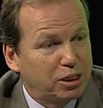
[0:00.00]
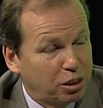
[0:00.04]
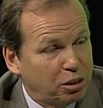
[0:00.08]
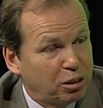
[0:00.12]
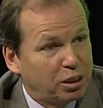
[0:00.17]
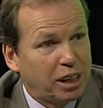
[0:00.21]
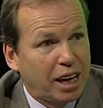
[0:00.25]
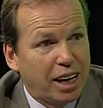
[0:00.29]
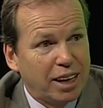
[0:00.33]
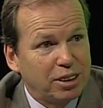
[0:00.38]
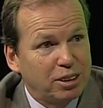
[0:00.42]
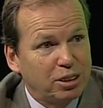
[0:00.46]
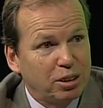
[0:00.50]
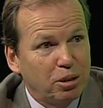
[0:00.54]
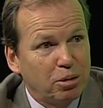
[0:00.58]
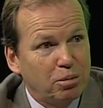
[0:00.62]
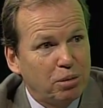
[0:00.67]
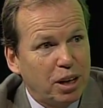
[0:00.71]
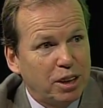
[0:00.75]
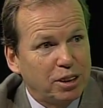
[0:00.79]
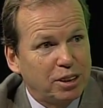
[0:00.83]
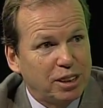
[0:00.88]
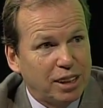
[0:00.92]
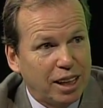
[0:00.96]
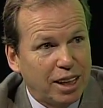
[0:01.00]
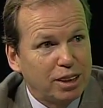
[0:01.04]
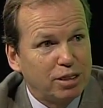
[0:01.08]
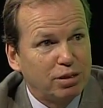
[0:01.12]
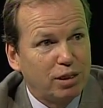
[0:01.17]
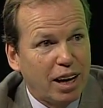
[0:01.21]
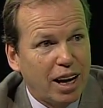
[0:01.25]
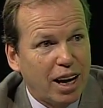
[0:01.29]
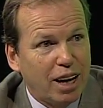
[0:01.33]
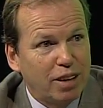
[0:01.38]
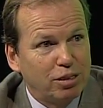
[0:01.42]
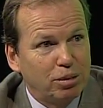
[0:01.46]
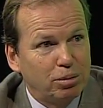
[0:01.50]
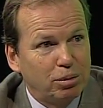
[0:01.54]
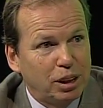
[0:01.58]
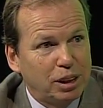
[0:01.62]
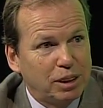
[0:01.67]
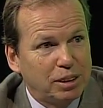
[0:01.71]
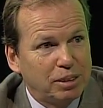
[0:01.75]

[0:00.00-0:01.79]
So thanks so much. Thanks for having me.